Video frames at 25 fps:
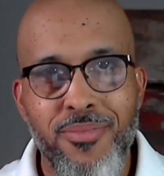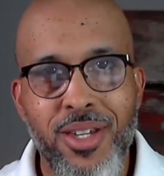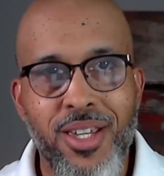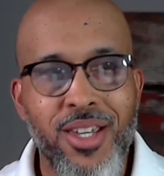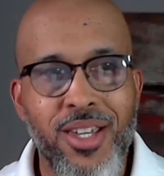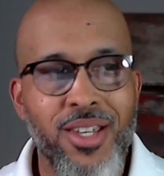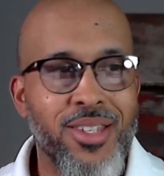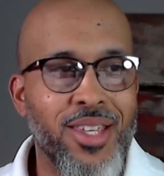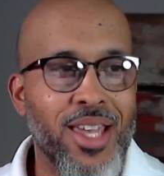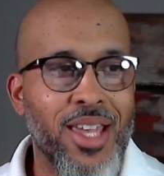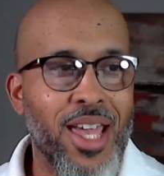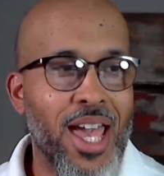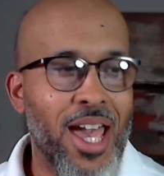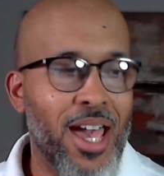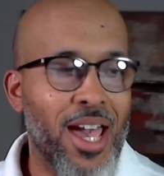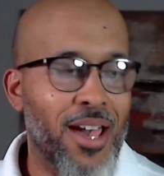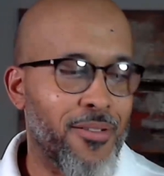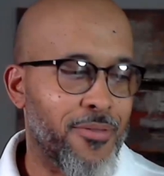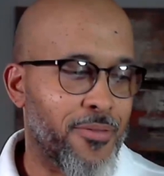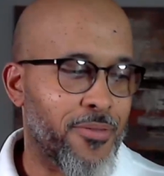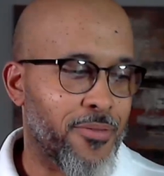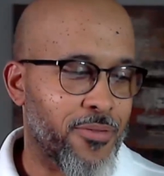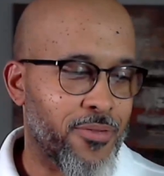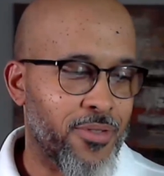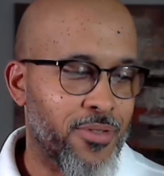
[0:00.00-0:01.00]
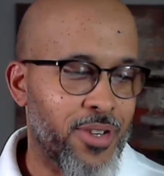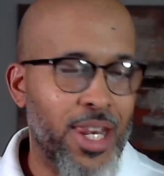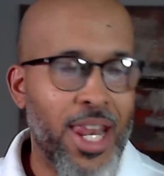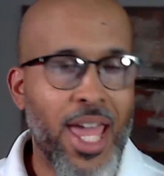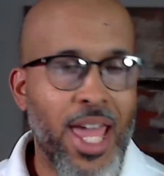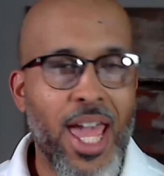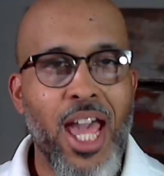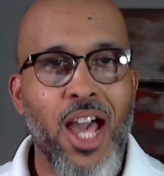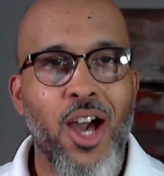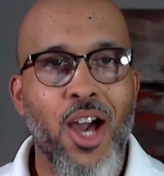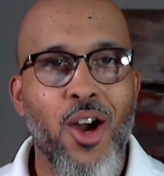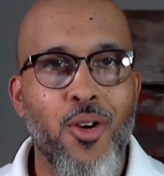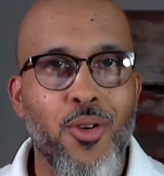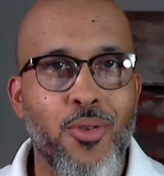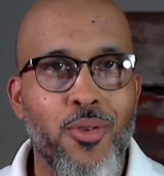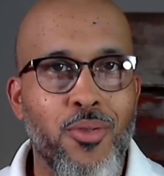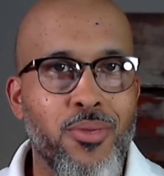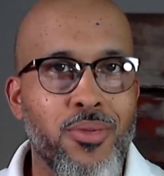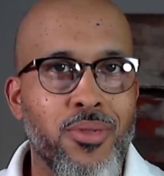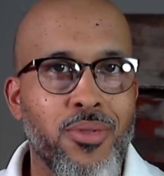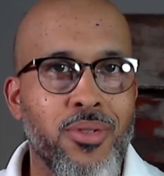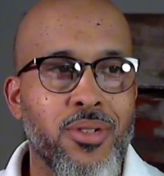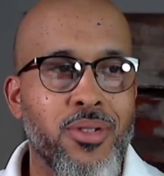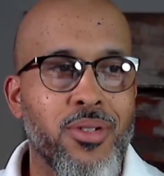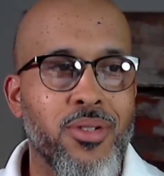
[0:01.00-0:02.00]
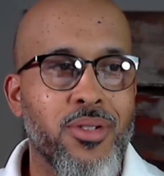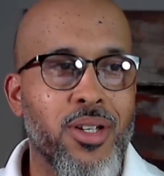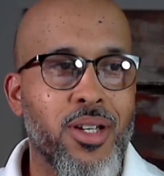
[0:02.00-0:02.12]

because they have now